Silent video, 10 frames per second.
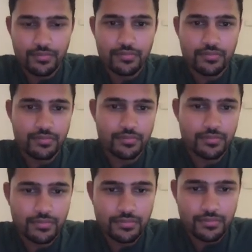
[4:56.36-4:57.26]

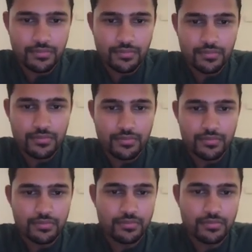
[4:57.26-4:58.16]

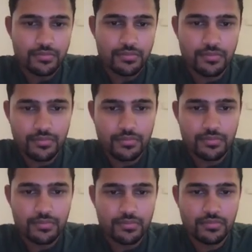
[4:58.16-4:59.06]

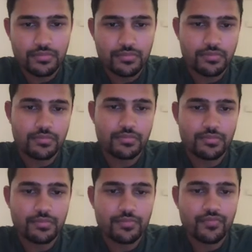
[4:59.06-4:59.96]

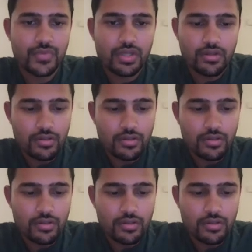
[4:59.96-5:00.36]
(no one is talking)